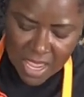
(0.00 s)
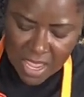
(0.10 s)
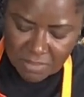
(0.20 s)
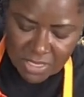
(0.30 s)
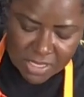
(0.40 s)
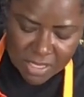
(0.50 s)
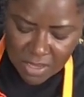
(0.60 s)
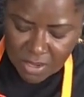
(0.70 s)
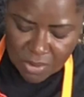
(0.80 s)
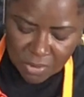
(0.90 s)
I'm just
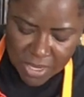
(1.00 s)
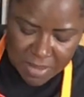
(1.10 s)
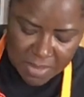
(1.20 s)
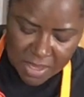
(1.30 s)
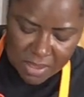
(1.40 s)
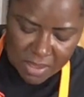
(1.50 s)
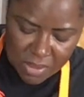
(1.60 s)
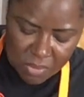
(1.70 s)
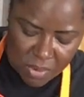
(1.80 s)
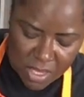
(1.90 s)
going to cream it
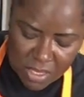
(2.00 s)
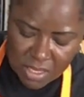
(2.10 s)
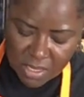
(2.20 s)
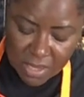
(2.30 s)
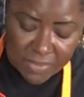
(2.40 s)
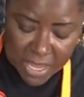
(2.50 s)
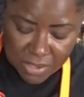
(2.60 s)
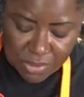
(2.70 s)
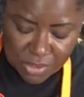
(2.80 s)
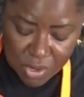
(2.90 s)
well enough. Now,
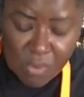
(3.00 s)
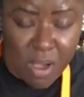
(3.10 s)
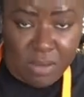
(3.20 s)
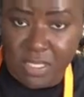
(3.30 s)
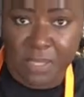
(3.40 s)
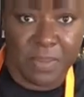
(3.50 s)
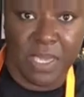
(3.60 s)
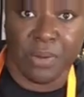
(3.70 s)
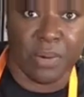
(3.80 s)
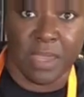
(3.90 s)
you do want it to be
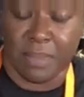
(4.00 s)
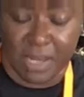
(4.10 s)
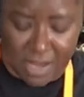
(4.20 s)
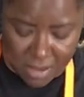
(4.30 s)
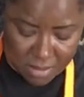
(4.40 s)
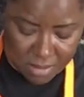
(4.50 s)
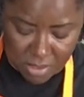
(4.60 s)
creamy now.